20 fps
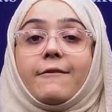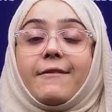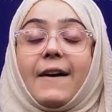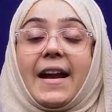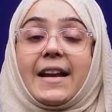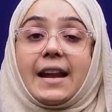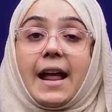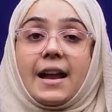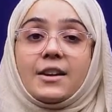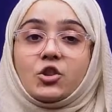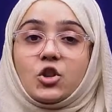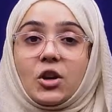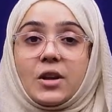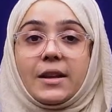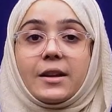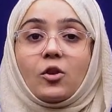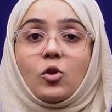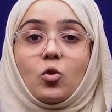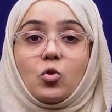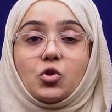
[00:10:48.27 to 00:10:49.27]
Financial
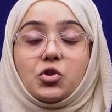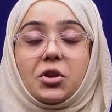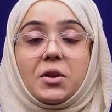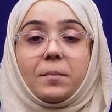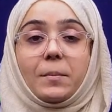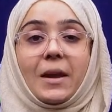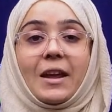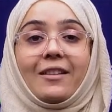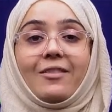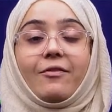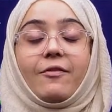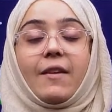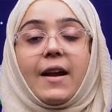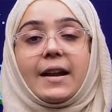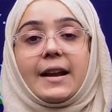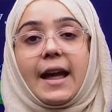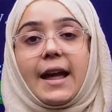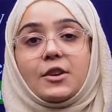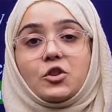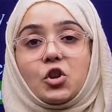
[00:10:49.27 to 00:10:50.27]
inclusion means
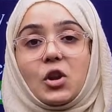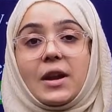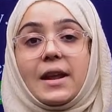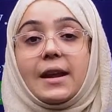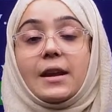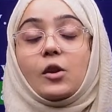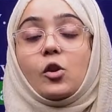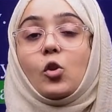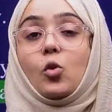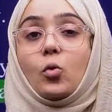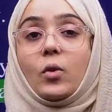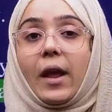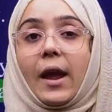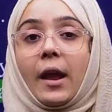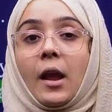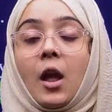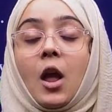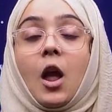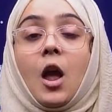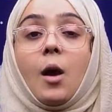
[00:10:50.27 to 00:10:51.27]
financially
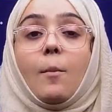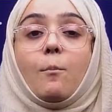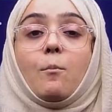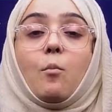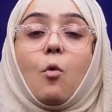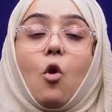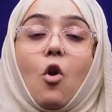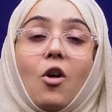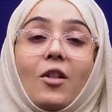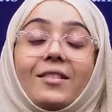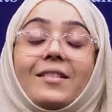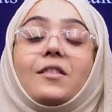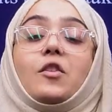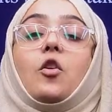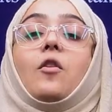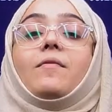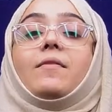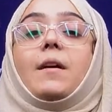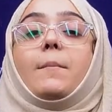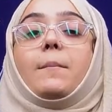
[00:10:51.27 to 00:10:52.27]
including most
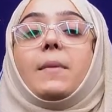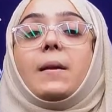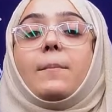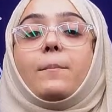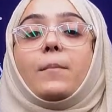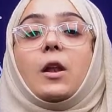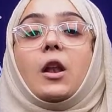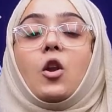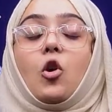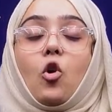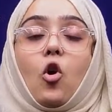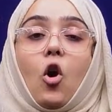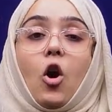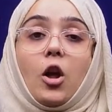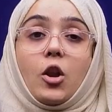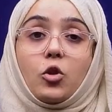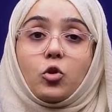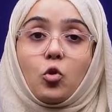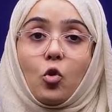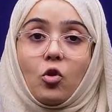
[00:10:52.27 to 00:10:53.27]
of people
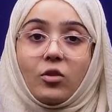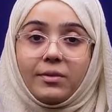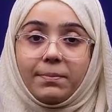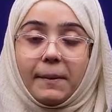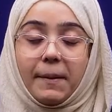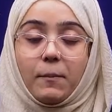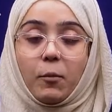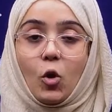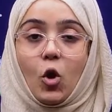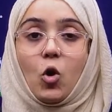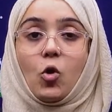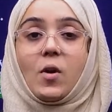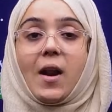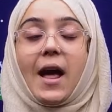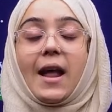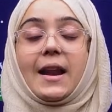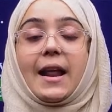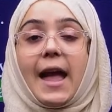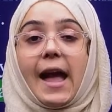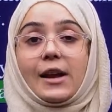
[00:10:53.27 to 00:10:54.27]
or those people who
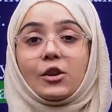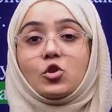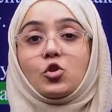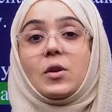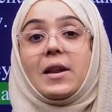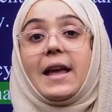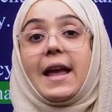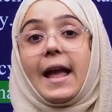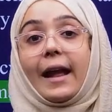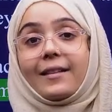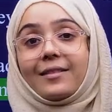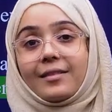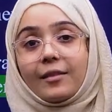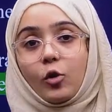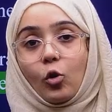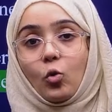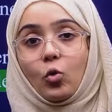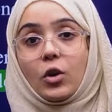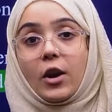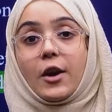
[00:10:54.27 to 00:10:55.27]
are actually
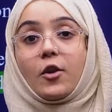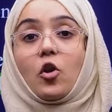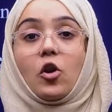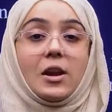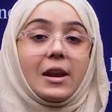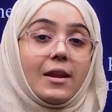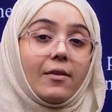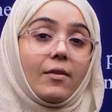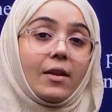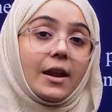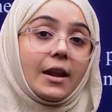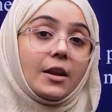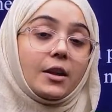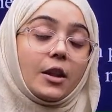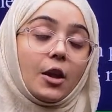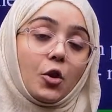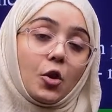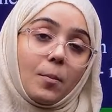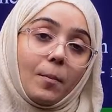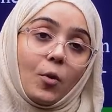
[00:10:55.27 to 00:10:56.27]
excluded or living in
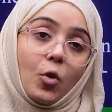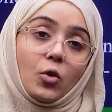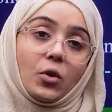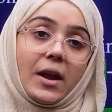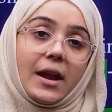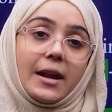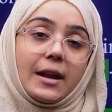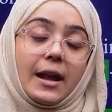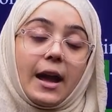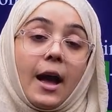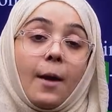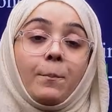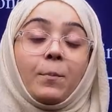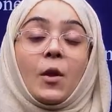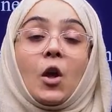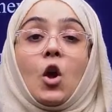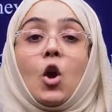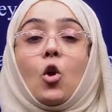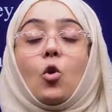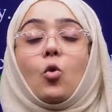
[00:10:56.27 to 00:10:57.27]
the remote area
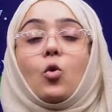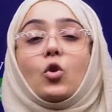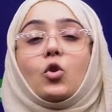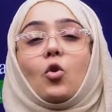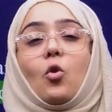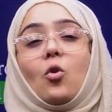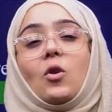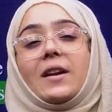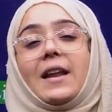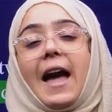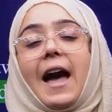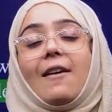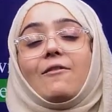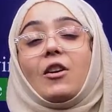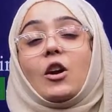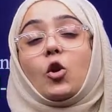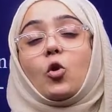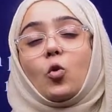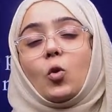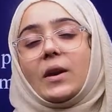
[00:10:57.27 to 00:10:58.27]
who don't have
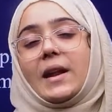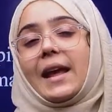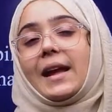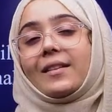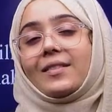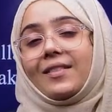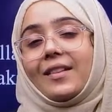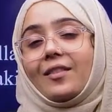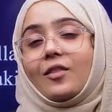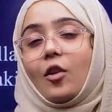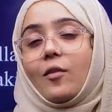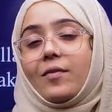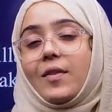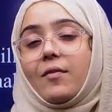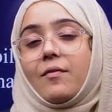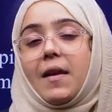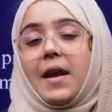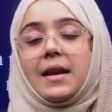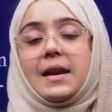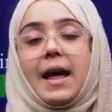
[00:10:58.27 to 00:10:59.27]
a good access of the
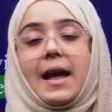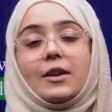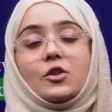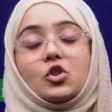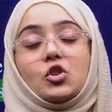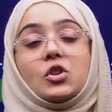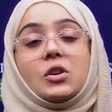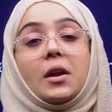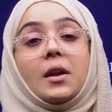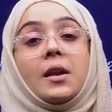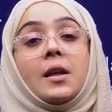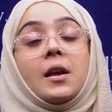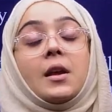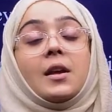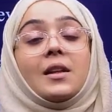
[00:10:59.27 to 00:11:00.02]
financial